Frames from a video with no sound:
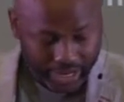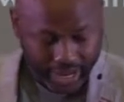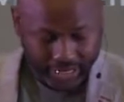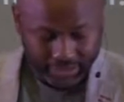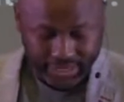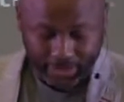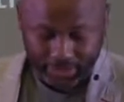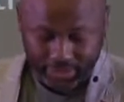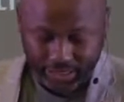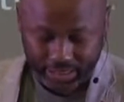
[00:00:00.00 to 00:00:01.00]
Acts
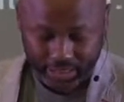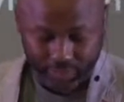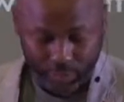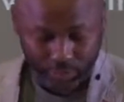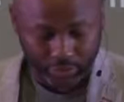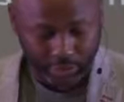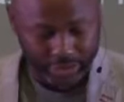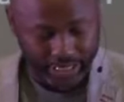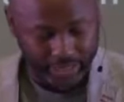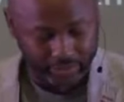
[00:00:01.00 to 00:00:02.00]
chapter 10, verse
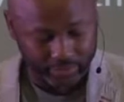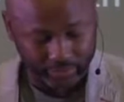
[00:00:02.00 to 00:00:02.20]
38.